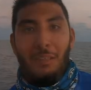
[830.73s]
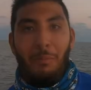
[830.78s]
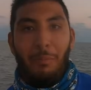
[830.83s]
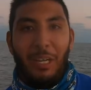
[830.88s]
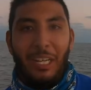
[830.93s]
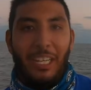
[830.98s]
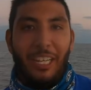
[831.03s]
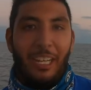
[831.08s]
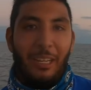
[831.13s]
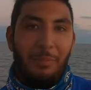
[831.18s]

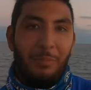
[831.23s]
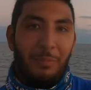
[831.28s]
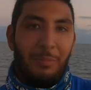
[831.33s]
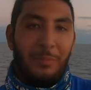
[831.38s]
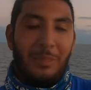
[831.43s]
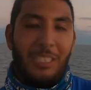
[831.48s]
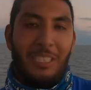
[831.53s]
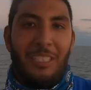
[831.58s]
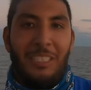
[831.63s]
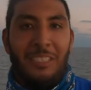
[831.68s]
My
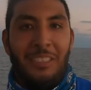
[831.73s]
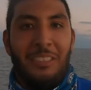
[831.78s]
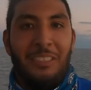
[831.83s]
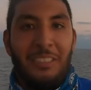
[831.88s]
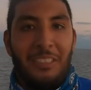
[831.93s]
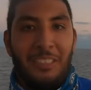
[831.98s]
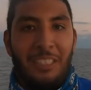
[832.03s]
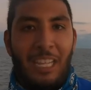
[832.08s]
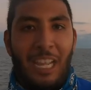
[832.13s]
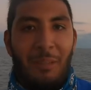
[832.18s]
name
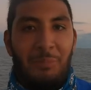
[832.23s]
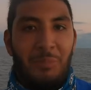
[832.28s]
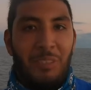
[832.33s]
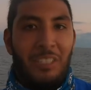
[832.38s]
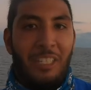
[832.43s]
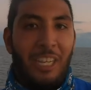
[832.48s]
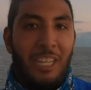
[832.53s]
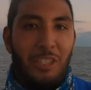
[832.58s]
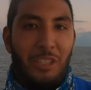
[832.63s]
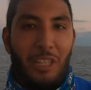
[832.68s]
is Captain
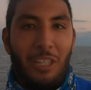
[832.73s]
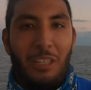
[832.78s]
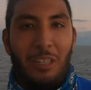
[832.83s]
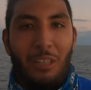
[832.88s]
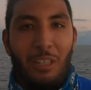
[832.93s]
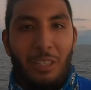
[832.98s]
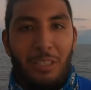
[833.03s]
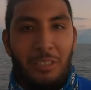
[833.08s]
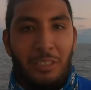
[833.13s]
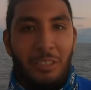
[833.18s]
AJ
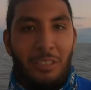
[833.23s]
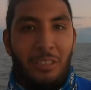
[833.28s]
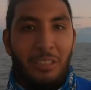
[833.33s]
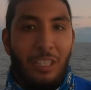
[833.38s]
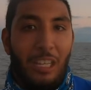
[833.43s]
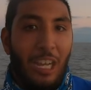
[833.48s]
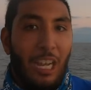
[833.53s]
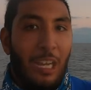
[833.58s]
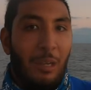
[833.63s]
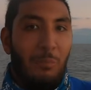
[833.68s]
Garza.
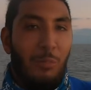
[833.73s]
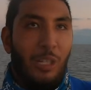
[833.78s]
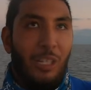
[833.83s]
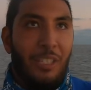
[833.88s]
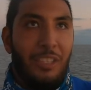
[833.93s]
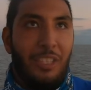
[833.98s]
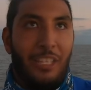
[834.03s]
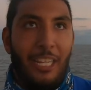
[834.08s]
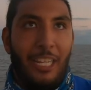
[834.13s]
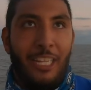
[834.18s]
I'm
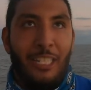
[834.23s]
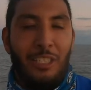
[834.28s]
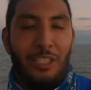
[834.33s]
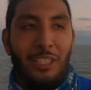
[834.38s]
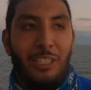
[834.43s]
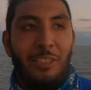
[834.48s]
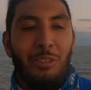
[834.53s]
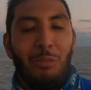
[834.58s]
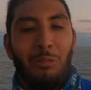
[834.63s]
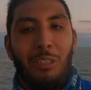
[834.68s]
with
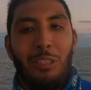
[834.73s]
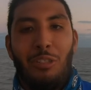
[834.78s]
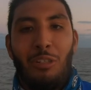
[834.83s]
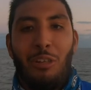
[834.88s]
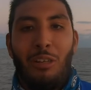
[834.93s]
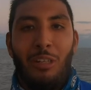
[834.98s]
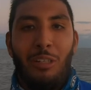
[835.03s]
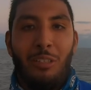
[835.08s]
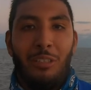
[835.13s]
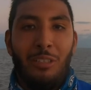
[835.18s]
AG3
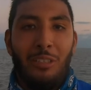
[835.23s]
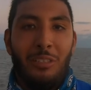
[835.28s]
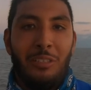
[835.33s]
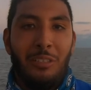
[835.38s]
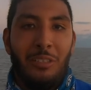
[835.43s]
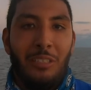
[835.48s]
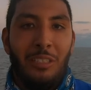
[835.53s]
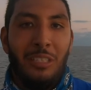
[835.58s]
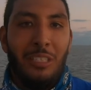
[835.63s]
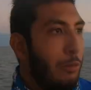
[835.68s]

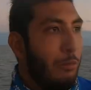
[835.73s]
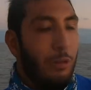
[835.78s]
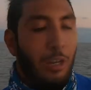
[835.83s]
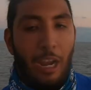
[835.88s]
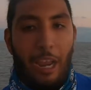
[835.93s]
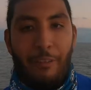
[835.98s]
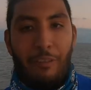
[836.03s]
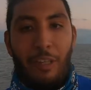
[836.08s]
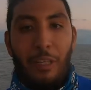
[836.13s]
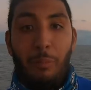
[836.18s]
Charters. We're
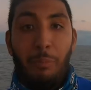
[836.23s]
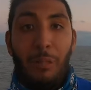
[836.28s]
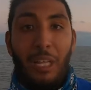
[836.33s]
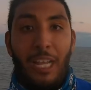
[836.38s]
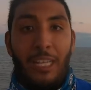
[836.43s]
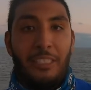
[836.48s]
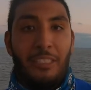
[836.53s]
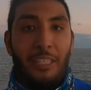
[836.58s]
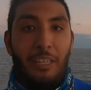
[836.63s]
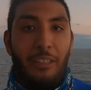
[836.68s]
having a
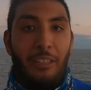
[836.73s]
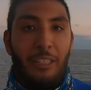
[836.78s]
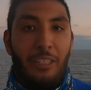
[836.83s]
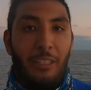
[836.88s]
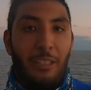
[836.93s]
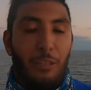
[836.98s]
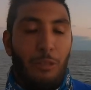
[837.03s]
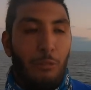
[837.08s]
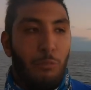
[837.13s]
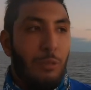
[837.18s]
blast out
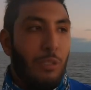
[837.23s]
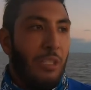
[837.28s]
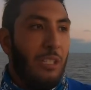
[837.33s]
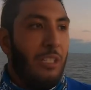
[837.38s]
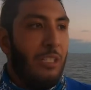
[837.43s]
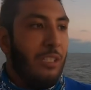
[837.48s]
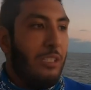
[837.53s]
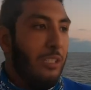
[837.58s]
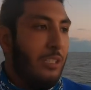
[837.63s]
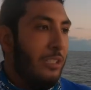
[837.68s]
here.
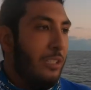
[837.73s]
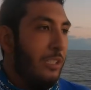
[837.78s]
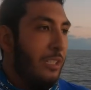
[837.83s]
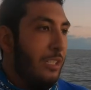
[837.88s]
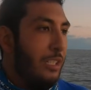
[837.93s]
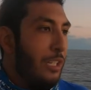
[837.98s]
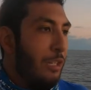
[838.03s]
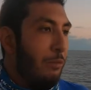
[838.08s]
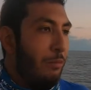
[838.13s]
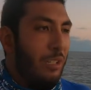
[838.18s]
We're
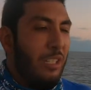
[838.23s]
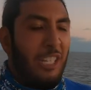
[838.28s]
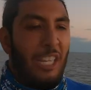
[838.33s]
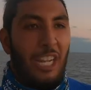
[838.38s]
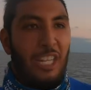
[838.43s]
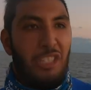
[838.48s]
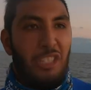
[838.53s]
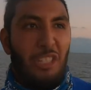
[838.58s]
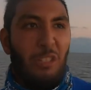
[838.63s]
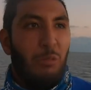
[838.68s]

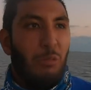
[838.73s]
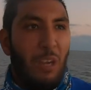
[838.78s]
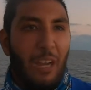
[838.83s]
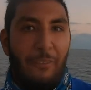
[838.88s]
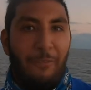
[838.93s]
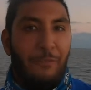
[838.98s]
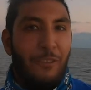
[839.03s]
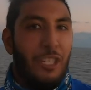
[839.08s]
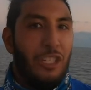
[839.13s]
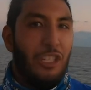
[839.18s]
catching
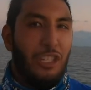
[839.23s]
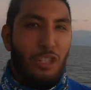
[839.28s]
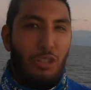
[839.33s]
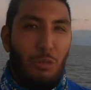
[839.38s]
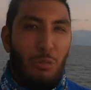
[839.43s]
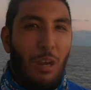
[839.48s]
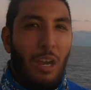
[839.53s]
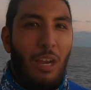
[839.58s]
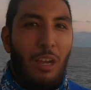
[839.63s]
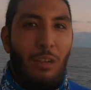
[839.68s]
redfish and
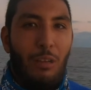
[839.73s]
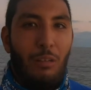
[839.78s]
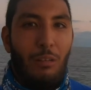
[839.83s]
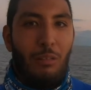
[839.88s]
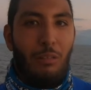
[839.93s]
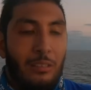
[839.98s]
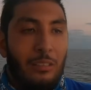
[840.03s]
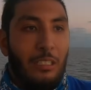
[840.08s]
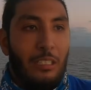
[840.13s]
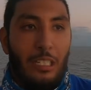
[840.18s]
trout.
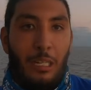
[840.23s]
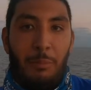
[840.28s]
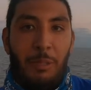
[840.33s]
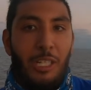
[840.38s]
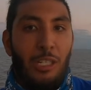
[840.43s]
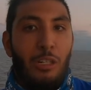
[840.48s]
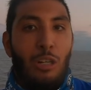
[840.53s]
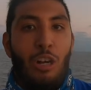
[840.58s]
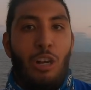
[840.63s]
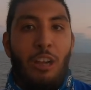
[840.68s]
Give me
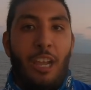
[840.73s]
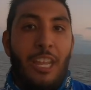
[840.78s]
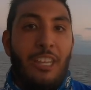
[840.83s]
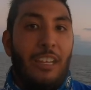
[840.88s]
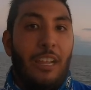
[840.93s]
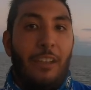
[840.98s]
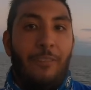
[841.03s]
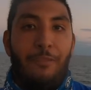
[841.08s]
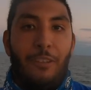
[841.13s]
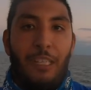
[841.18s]
a call at
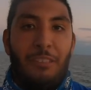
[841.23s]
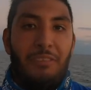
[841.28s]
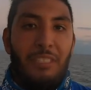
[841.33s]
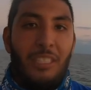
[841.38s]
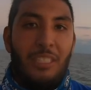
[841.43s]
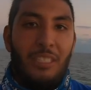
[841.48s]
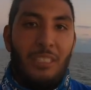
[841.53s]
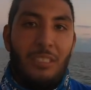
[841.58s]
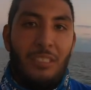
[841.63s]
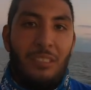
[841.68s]

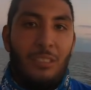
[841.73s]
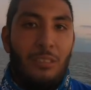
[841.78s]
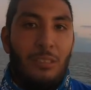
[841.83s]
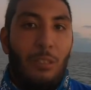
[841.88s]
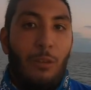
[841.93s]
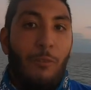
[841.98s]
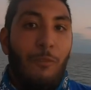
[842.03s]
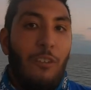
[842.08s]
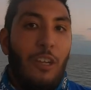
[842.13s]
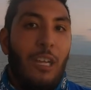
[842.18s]

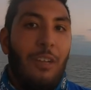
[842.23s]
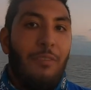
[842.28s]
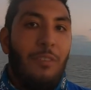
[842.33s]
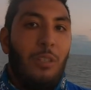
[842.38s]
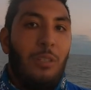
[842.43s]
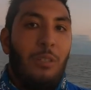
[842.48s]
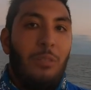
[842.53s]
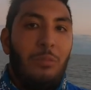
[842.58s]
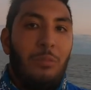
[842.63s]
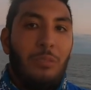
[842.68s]

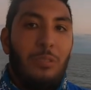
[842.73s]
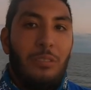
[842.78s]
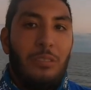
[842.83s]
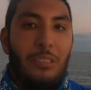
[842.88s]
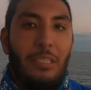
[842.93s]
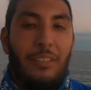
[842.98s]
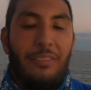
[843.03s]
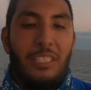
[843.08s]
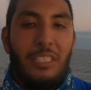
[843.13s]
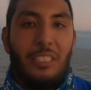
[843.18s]

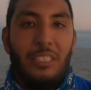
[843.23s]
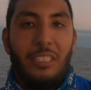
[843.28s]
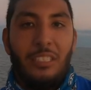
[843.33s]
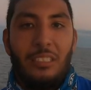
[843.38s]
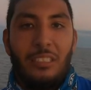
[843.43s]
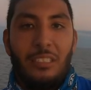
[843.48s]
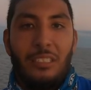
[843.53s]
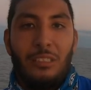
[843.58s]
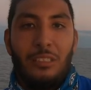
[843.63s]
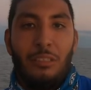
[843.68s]

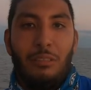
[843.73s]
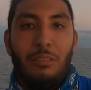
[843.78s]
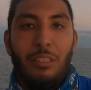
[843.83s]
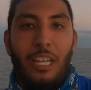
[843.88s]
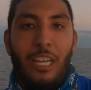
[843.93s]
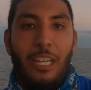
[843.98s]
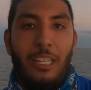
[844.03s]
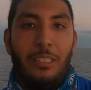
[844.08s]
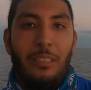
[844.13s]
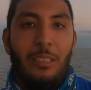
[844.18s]

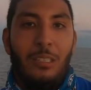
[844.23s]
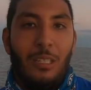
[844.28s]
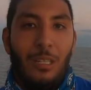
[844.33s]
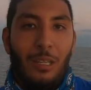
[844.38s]
956-250-7629.